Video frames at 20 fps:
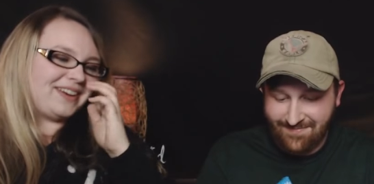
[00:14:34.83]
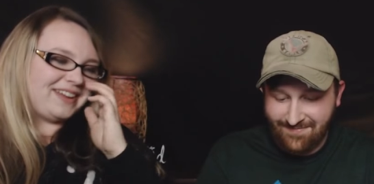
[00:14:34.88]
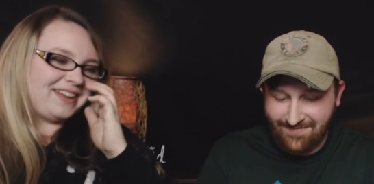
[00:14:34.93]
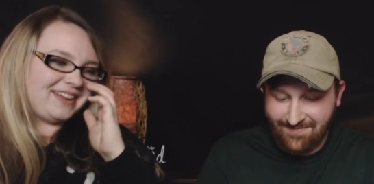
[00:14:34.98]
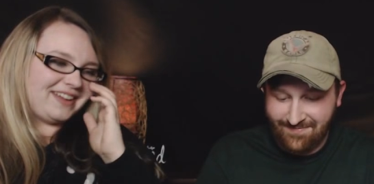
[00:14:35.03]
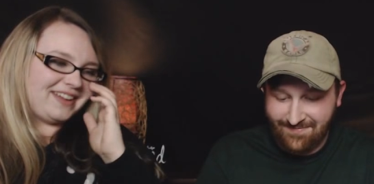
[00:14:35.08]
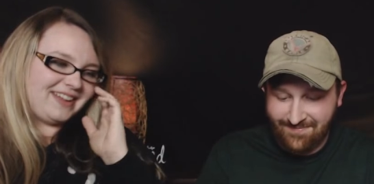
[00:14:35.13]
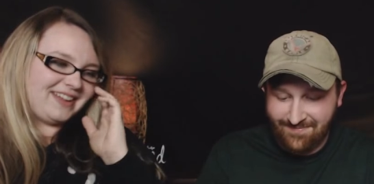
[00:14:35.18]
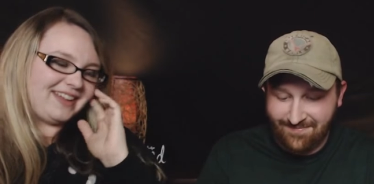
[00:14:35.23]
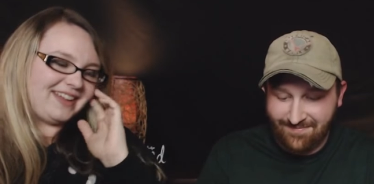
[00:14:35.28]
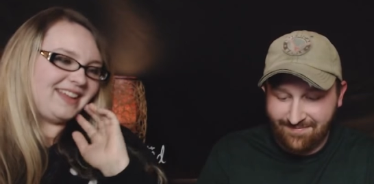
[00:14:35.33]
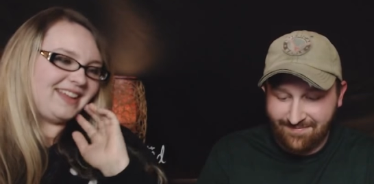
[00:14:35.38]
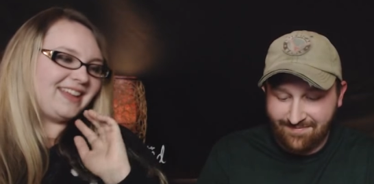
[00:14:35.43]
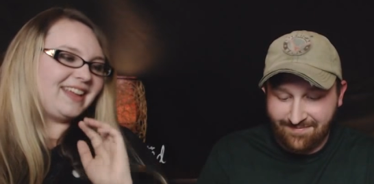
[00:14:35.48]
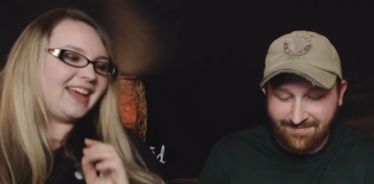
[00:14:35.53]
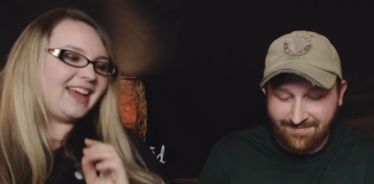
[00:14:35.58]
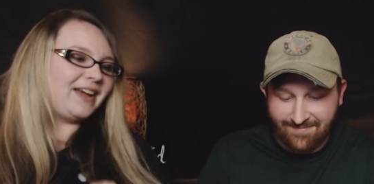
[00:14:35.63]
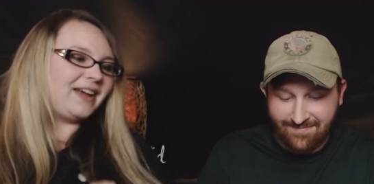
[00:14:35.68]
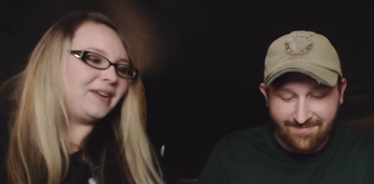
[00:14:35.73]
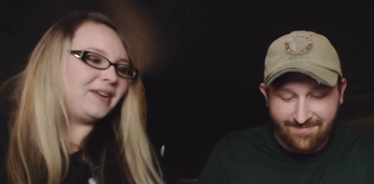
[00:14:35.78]
Speaker 1: to. I
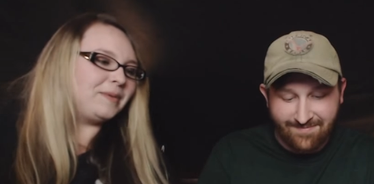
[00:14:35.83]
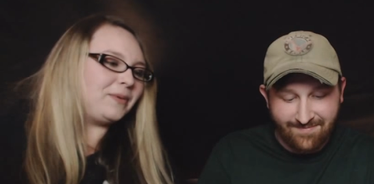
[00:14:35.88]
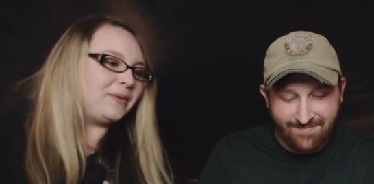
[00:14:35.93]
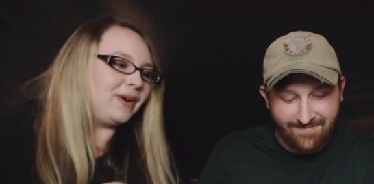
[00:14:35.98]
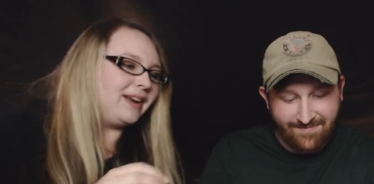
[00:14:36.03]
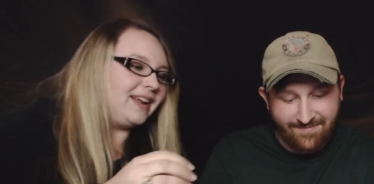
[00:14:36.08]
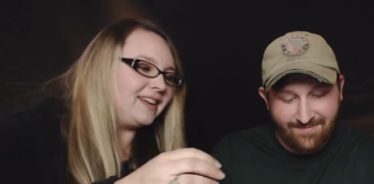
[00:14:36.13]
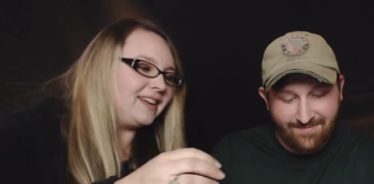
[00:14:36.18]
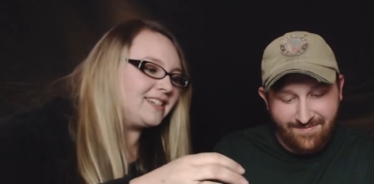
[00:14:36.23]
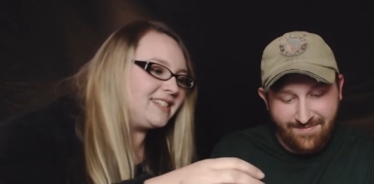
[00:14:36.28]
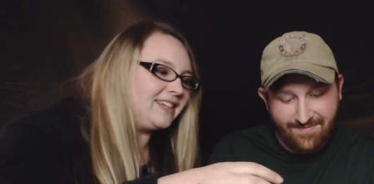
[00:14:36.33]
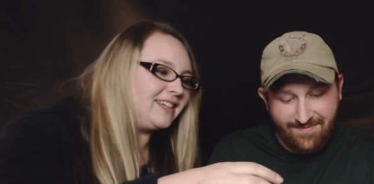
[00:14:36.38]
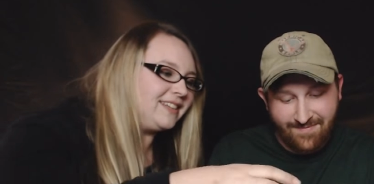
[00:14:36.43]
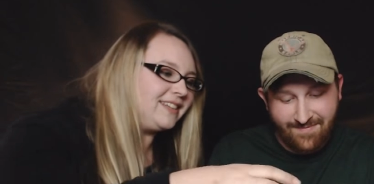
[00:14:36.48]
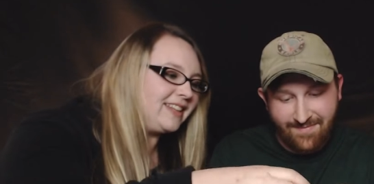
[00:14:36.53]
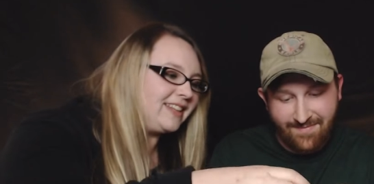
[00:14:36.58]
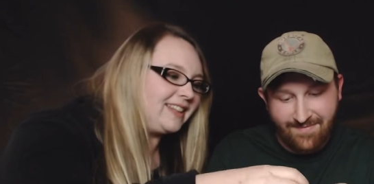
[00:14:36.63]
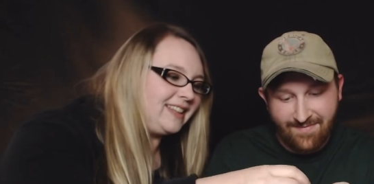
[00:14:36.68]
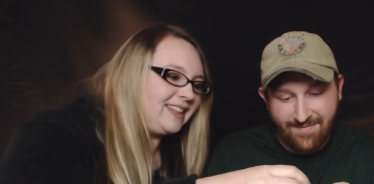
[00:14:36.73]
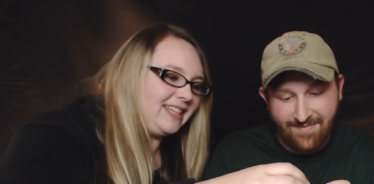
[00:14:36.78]
want to point out to you
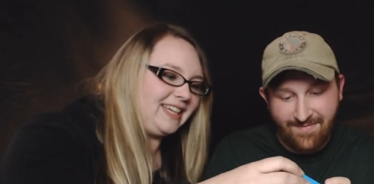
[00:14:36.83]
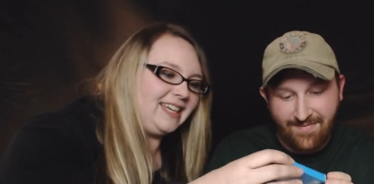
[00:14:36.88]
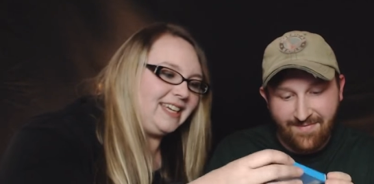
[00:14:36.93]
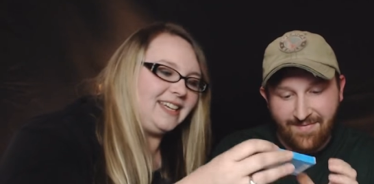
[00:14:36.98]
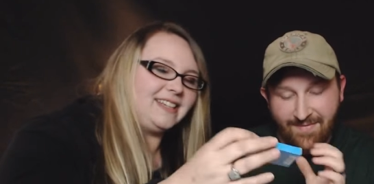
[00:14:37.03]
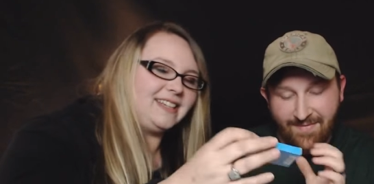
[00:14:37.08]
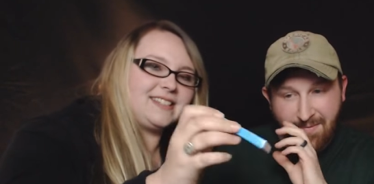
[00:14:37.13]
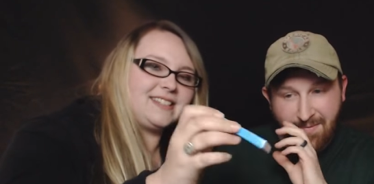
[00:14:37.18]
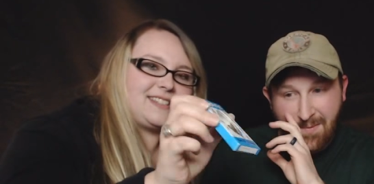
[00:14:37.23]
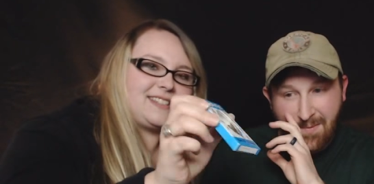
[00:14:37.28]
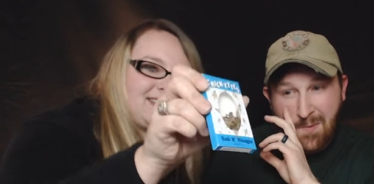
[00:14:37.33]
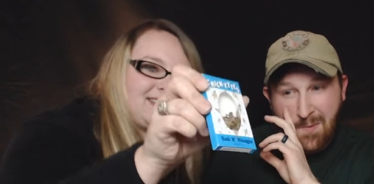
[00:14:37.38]
that these